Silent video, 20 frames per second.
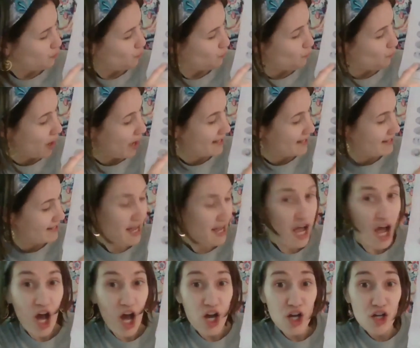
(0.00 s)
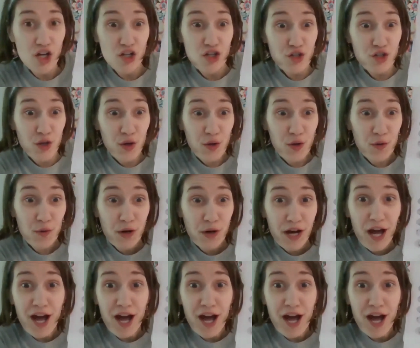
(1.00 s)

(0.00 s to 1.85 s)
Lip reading: one, two.